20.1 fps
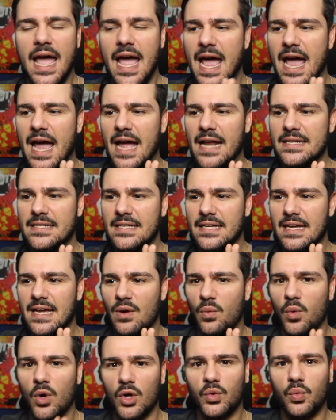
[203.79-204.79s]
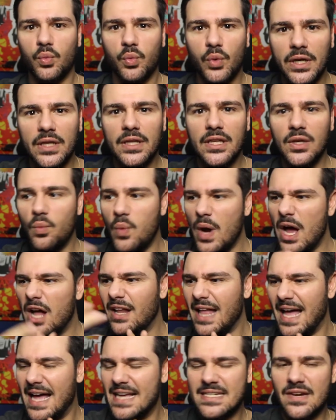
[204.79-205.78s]
and it worked really
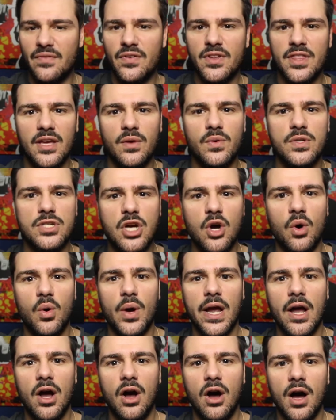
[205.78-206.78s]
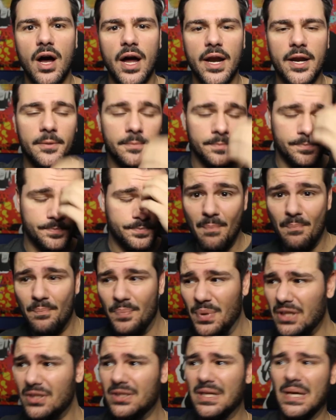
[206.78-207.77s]
well as everything was going on,
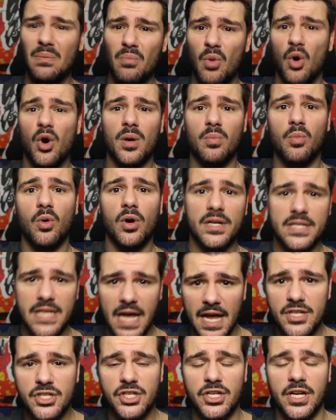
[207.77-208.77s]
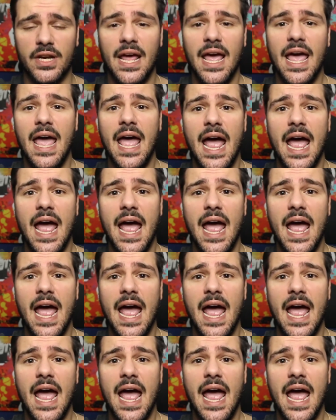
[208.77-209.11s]
building more and more tension.